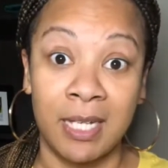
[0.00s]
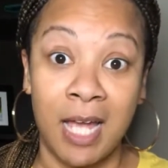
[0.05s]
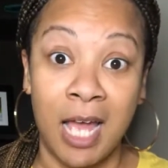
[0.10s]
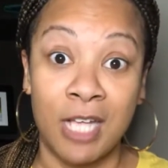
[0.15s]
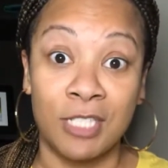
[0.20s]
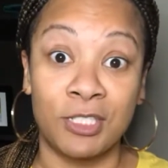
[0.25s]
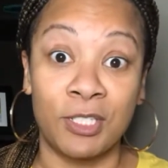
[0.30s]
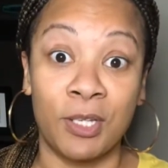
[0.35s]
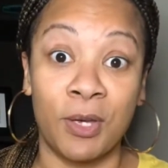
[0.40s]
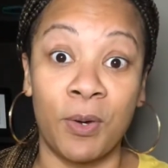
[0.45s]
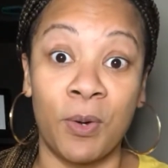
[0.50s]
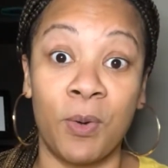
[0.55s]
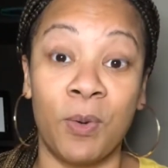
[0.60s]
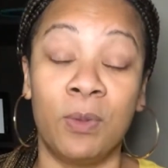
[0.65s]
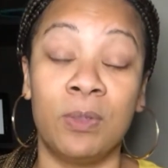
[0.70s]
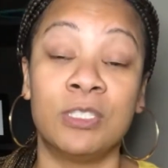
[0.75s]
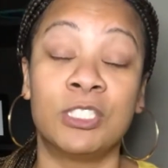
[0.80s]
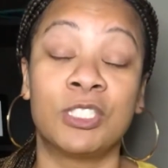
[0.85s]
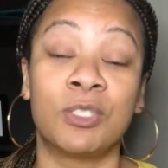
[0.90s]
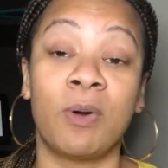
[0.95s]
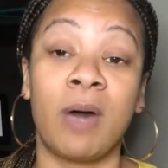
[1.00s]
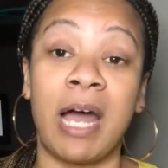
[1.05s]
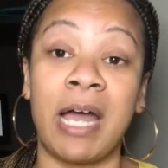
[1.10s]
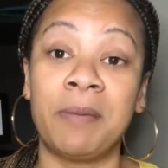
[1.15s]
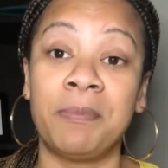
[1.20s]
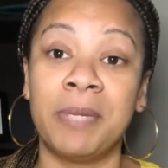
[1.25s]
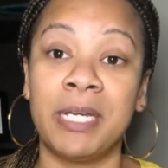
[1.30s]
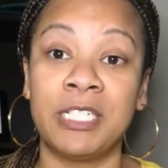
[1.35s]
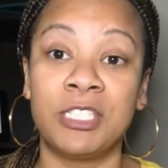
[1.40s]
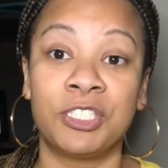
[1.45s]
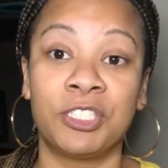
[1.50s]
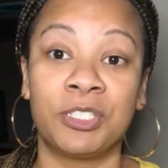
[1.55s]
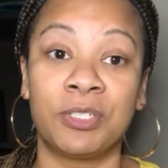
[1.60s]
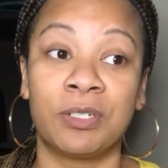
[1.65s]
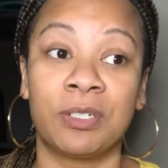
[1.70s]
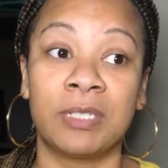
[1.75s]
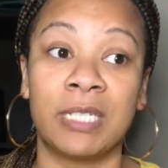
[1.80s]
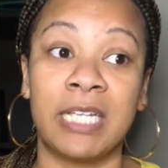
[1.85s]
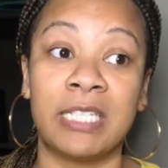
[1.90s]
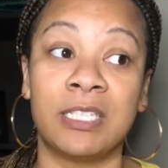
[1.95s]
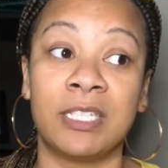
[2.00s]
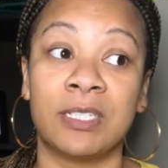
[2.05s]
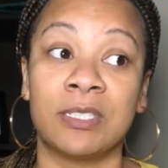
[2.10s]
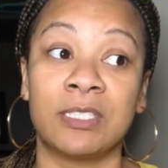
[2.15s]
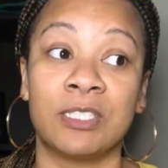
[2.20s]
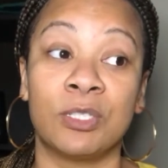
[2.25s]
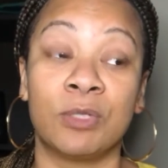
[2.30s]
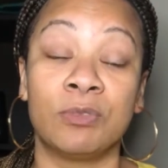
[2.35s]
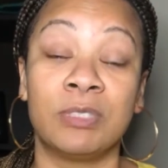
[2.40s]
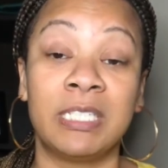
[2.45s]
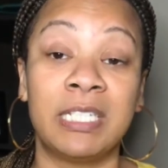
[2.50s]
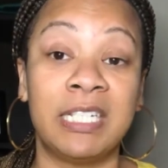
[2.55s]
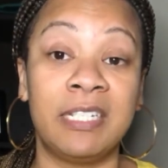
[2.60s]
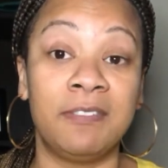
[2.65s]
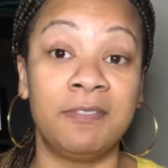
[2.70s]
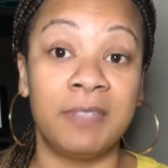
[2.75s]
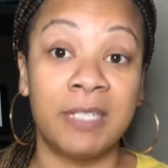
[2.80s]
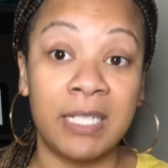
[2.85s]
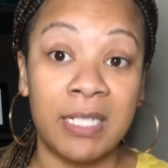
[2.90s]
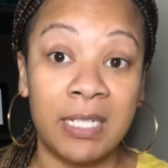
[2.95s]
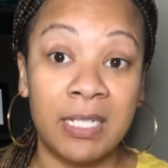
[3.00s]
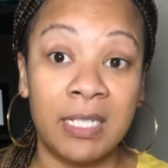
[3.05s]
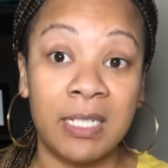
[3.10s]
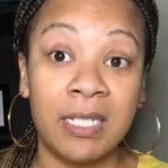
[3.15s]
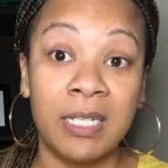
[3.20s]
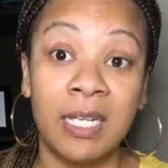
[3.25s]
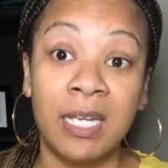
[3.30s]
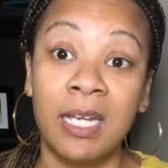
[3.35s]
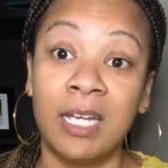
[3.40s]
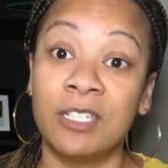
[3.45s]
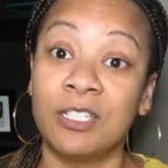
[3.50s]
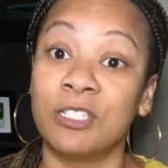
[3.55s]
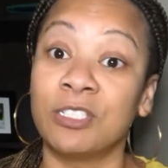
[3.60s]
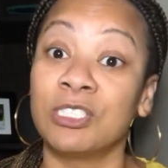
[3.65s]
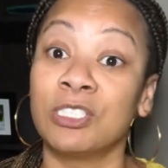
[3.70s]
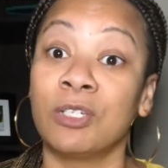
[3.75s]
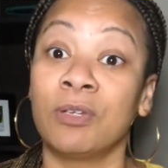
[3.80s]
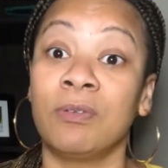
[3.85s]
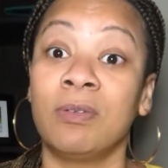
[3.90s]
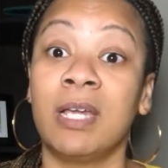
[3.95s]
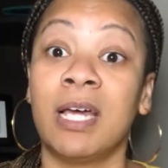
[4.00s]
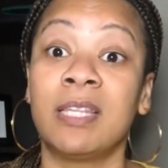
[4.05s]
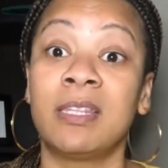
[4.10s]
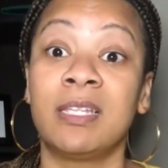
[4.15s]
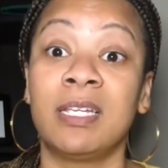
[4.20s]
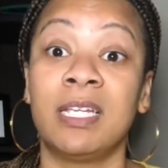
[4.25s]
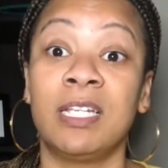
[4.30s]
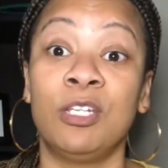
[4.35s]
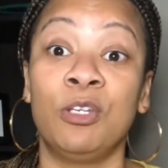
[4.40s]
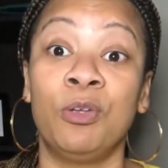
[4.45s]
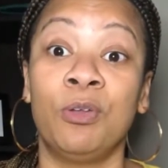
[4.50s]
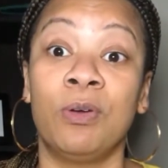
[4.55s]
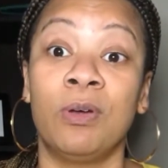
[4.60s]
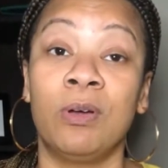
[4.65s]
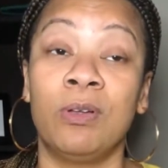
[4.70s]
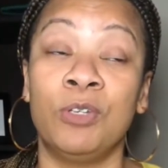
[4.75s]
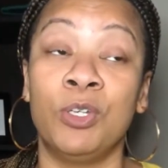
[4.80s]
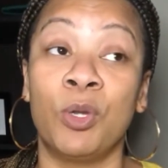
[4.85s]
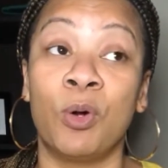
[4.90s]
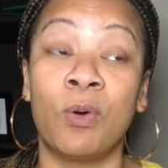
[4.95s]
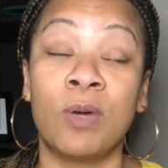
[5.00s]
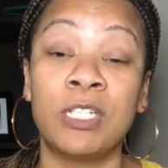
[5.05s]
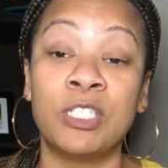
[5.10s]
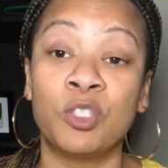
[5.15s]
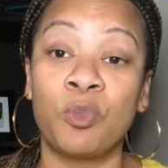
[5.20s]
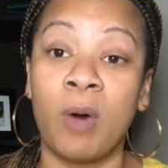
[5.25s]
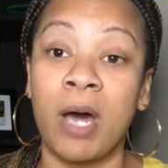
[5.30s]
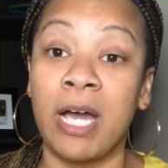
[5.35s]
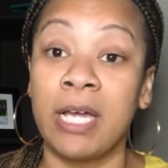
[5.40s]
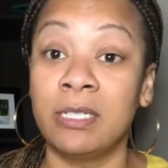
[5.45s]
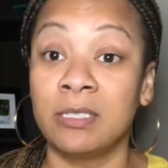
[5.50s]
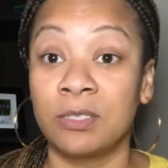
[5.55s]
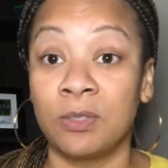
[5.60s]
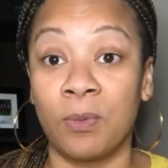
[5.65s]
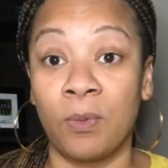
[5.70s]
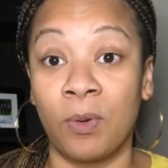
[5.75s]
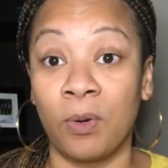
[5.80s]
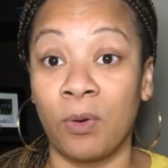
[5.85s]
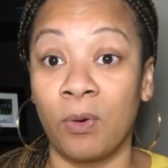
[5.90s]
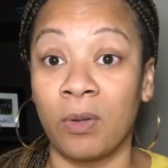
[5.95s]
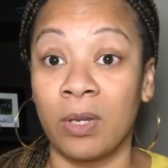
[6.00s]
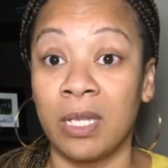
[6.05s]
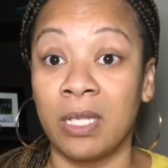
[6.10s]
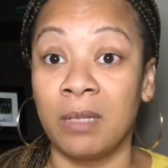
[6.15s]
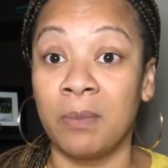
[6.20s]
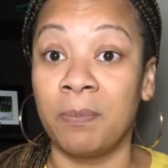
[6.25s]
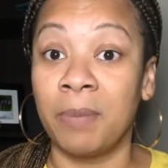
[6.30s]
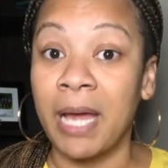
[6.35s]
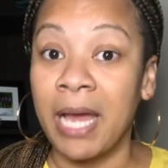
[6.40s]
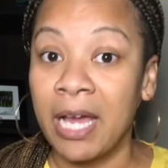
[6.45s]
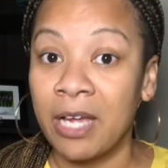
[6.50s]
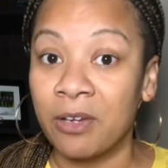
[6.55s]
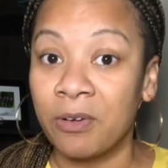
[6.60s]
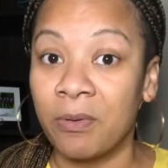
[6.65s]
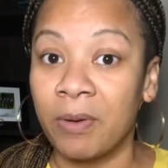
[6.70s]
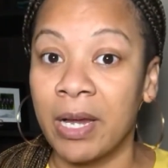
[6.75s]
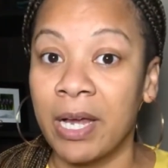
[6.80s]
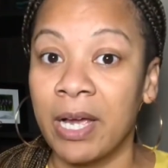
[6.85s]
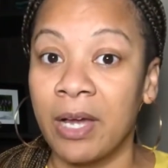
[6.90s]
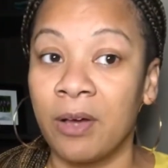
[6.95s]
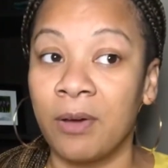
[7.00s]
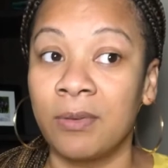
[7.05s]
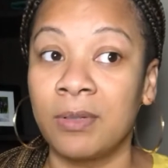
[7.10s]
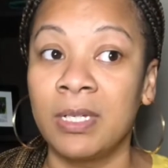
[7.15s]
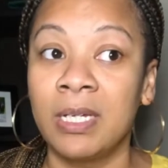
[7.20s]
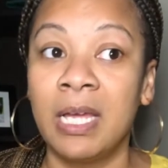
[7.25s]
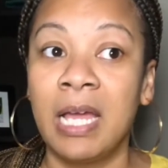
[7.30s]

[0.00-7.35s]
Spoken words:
So I make sure that there's no TV, there's nothing noise-wise going on in the background,